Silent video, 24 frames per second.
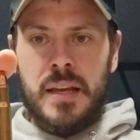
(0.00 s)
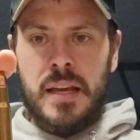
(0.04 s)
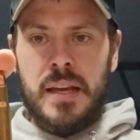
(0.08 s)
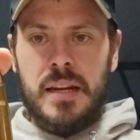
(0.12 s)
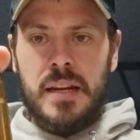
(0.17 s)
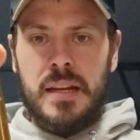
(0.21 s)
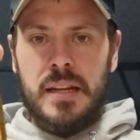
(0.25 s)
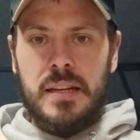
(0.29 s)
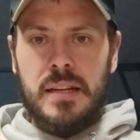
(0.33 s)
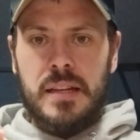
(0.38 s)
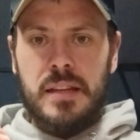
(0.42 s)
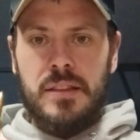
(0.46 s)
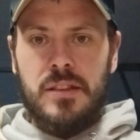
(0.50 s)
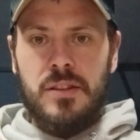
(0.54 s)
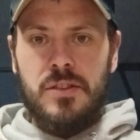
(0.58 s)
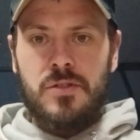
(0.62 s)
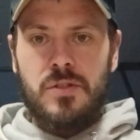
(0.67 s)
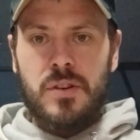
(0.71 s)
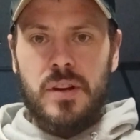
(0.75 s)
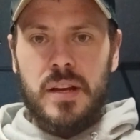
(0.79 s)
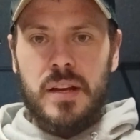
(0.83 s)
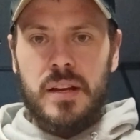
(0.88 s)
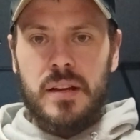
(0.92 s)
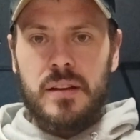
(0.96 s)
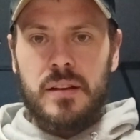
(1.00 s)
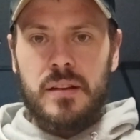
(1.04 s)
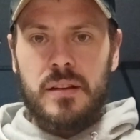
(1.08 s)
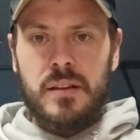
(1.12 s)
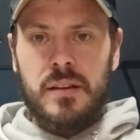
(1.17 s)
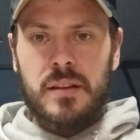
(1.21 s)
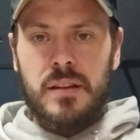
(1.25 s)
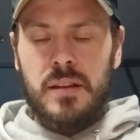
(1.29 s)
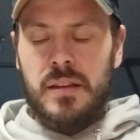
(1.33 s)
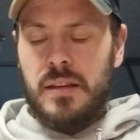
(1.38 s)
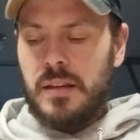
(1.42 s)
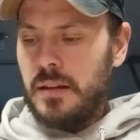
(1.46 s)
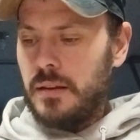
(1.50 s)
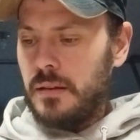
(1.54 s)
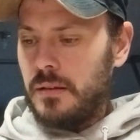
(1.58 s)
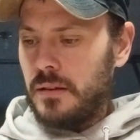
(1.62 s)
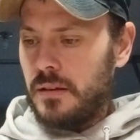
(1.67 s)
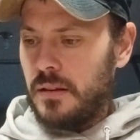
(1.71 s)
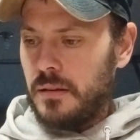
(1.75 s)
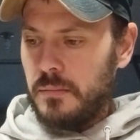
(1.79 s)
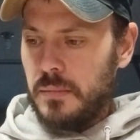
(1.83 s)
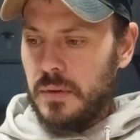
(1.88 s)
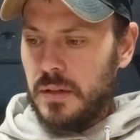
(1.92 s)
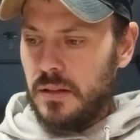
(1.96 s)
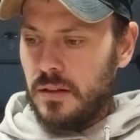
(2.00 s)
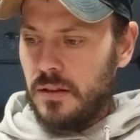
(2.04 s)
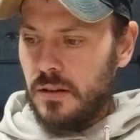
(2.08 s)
and it did the trick. And he